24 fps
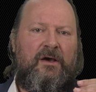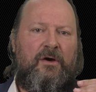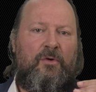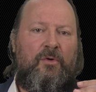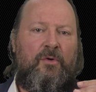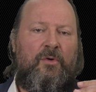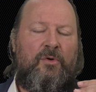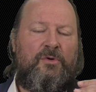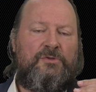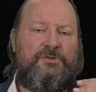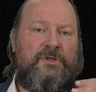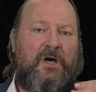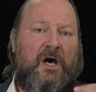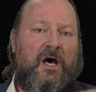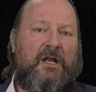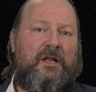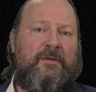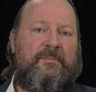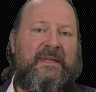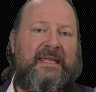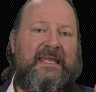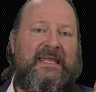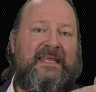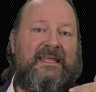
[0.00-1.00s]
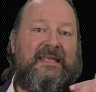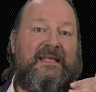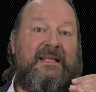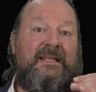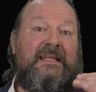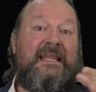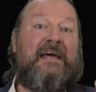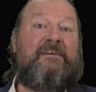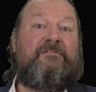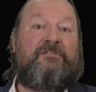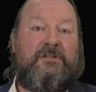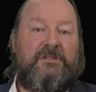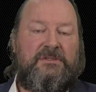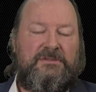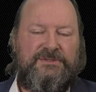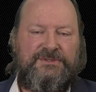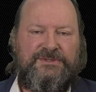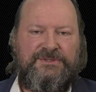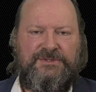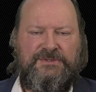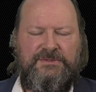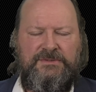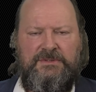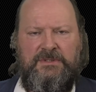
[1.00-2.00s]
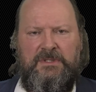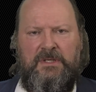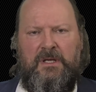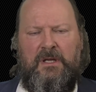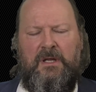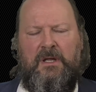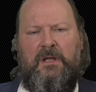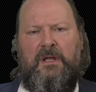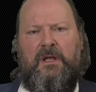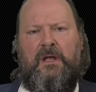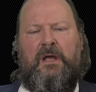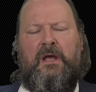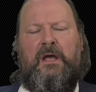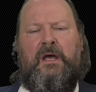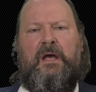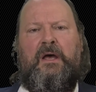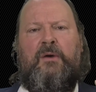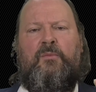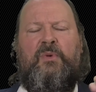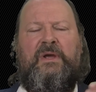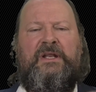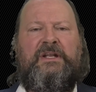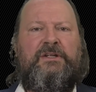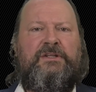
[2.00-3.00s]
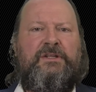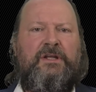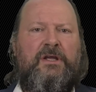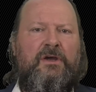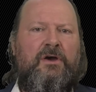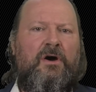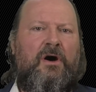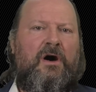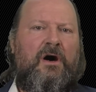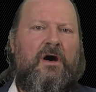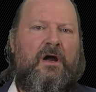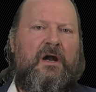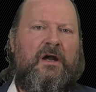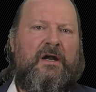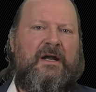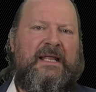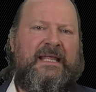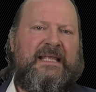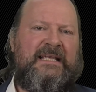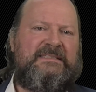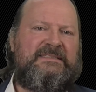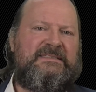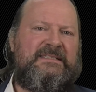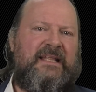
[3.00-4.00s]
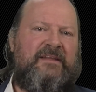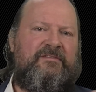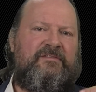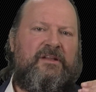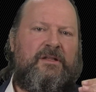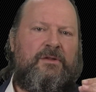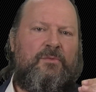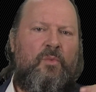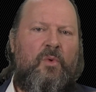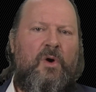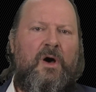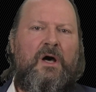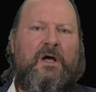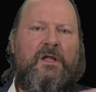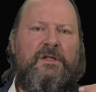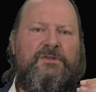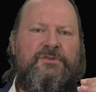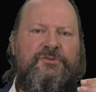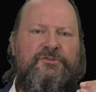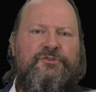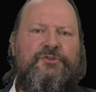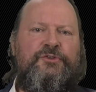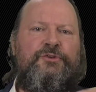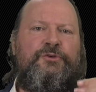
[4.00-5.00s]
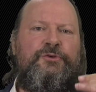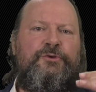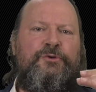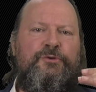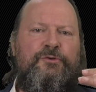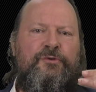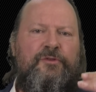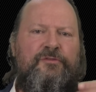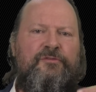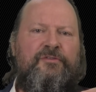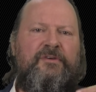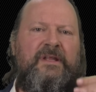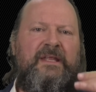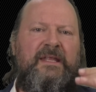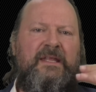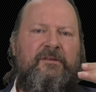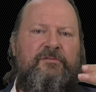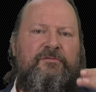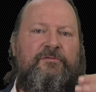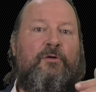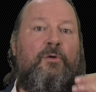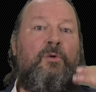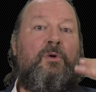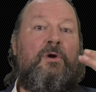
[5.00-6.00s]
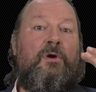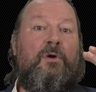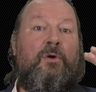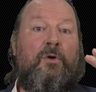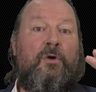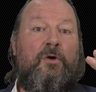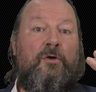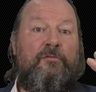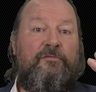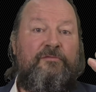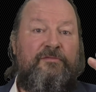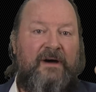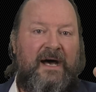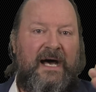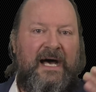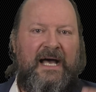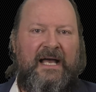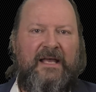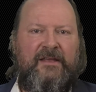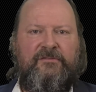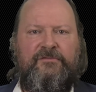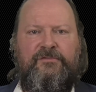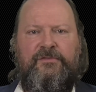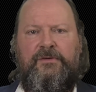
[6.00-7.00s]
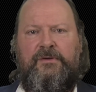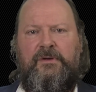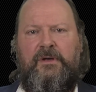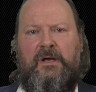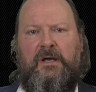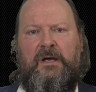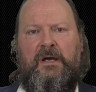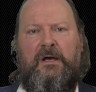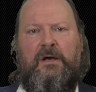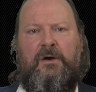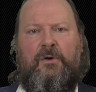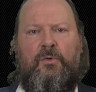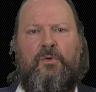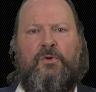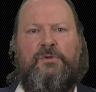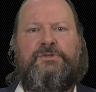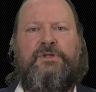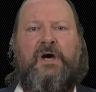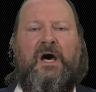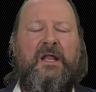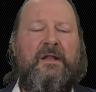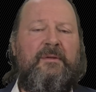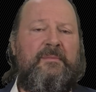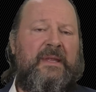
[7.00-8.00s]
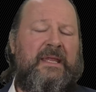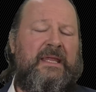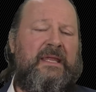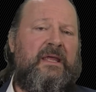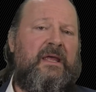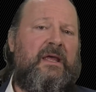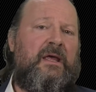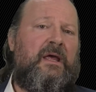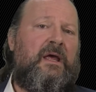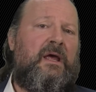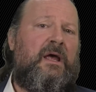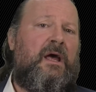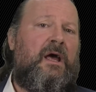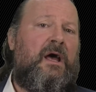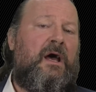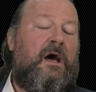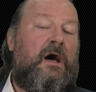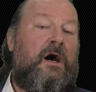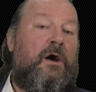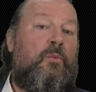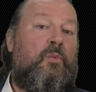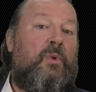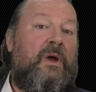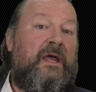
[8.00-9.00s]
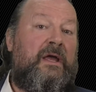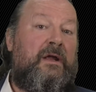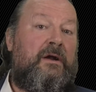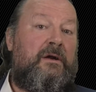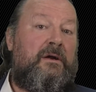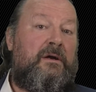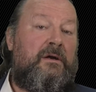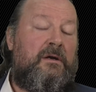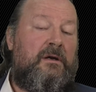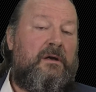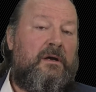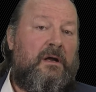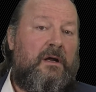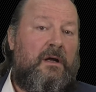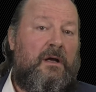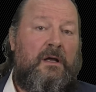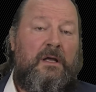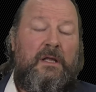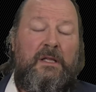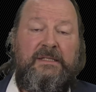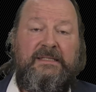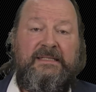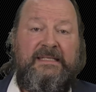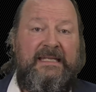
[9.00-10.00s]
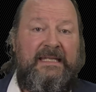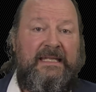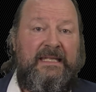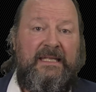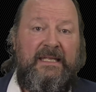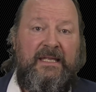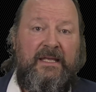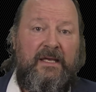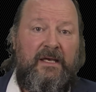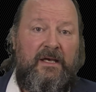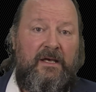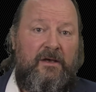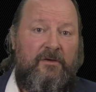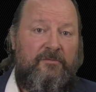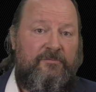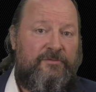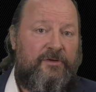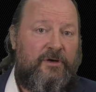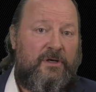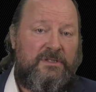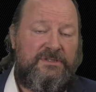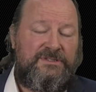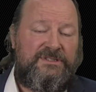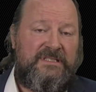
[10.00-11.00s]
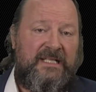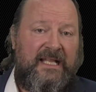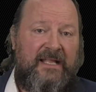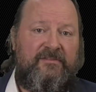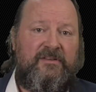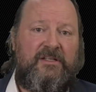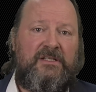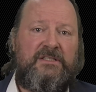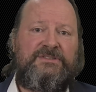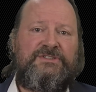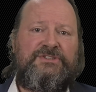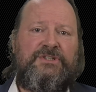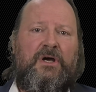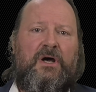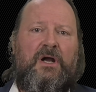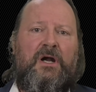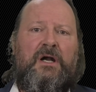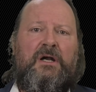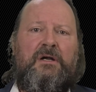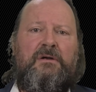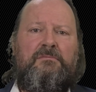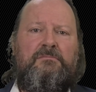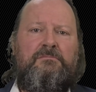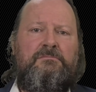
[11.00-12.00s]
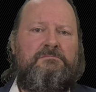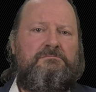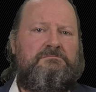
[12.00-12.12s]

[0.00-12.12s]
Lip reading: autonomy levels, whether the car is level 1, 2, 3, 4, or 5 autonomy, where the first levels are